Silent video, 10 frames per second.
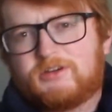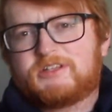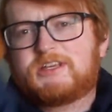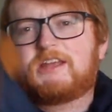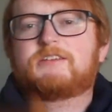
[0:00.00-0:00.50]

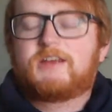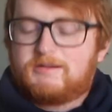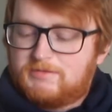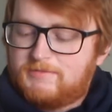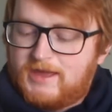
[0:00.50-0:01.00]
and tan
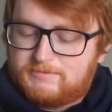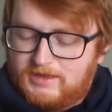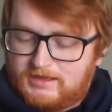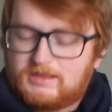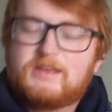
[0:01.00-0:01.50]
tarpa
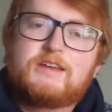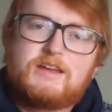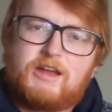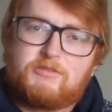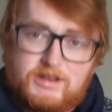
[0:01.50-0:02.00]
backpack.
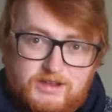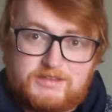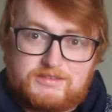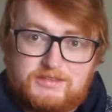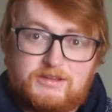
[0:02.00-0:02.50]
I
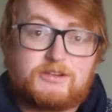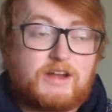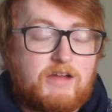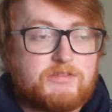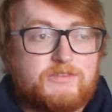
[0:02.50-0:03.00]
realised in the other
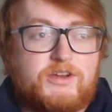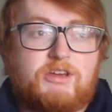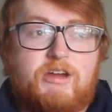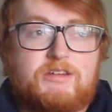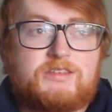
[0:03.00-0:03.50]
half of the
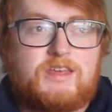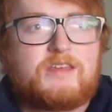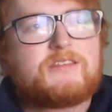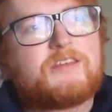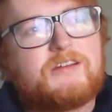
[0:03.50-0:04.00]
video I was
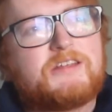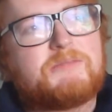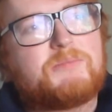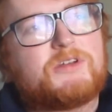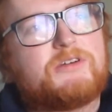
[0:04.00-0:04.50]
saying sunny
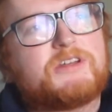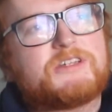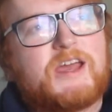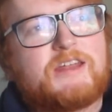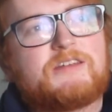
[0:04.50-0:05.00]
blue and
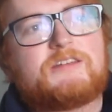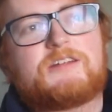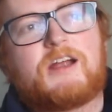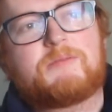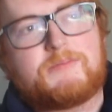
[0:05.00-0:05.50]
tan
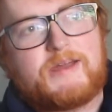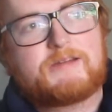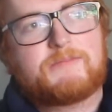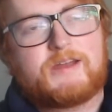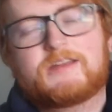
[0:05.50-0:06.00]
tarpa
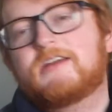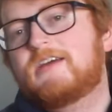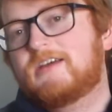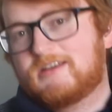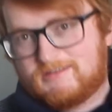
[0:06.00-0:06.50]
backpack.
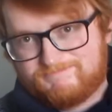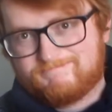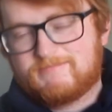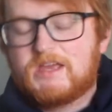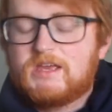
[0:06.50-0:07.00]

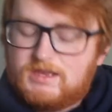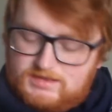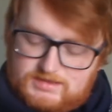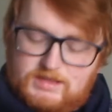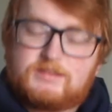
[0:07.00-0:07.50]

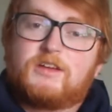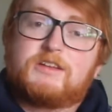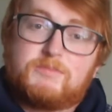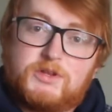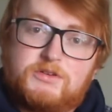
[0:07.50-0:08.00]
It's
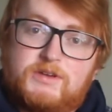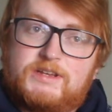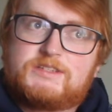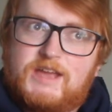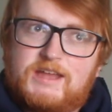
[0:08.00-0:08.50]
sunny blue
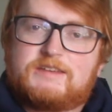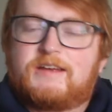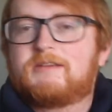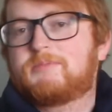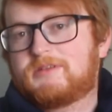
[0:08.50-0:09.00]
and tan tarpa.